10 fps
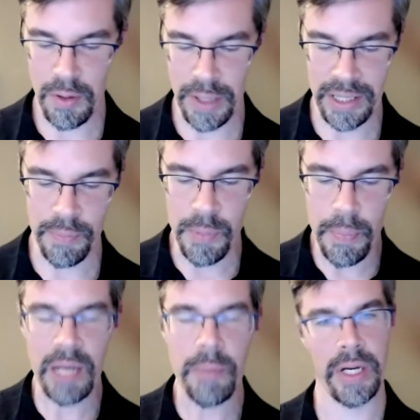out like the
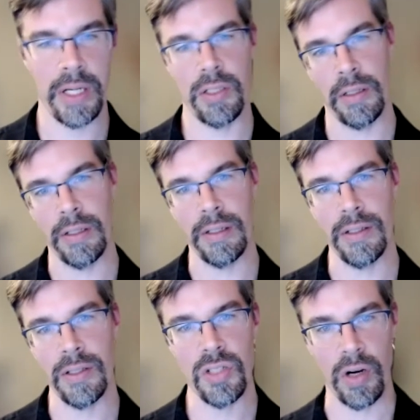big picture
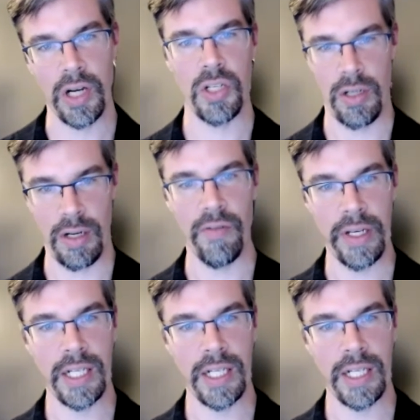structure of it?